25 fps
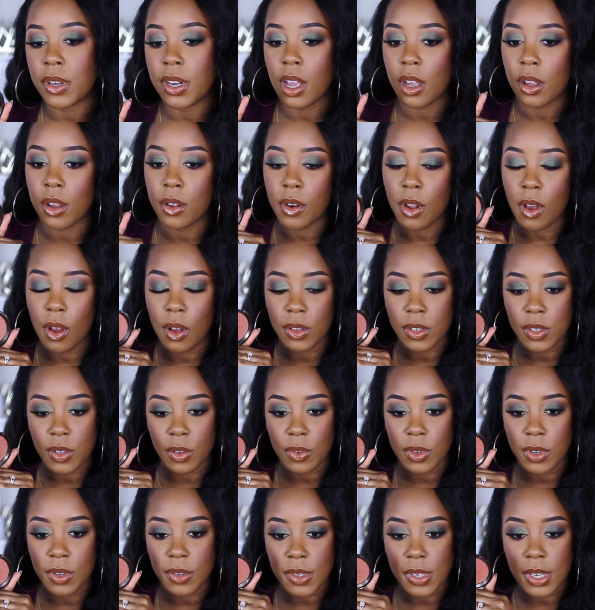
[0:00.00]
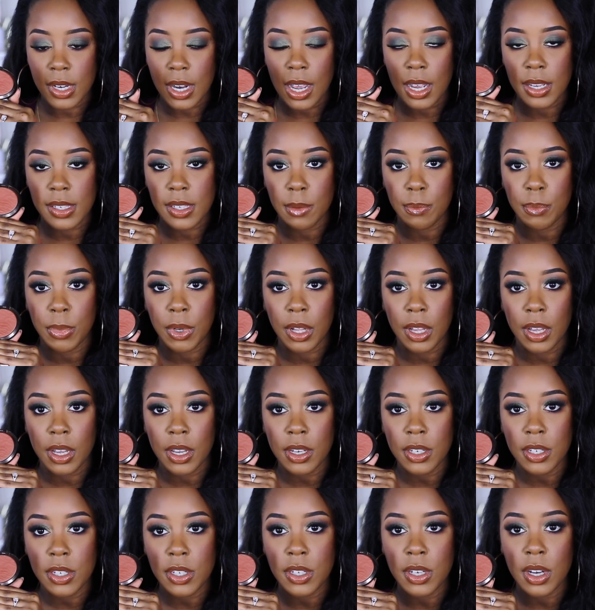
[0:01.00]
and I can also use it as a
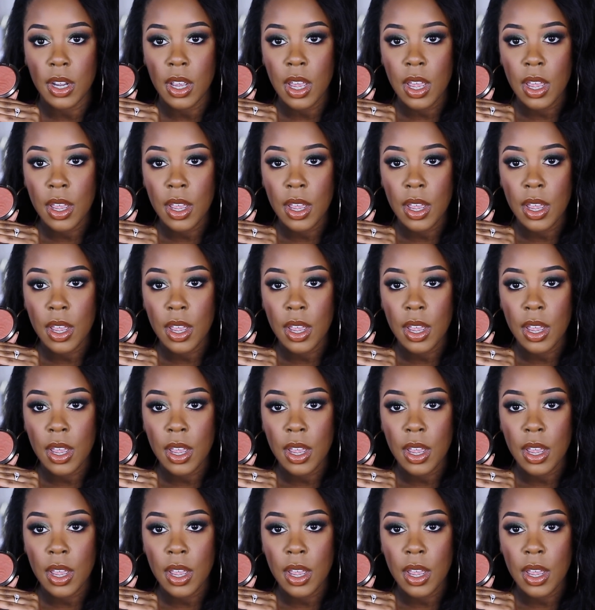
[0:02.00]
blush.